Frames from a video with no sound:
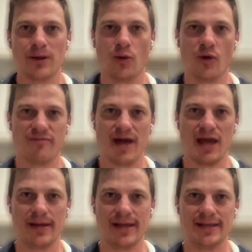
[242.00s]
or if
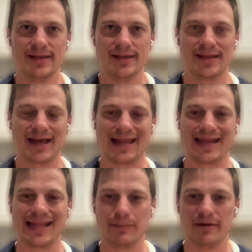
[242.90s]
maybe they're getting a
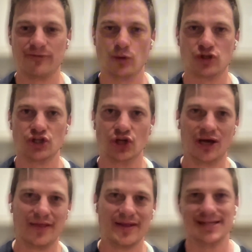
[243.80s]
little bit fortunate
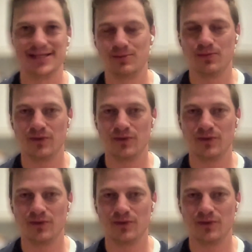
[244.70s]
and this is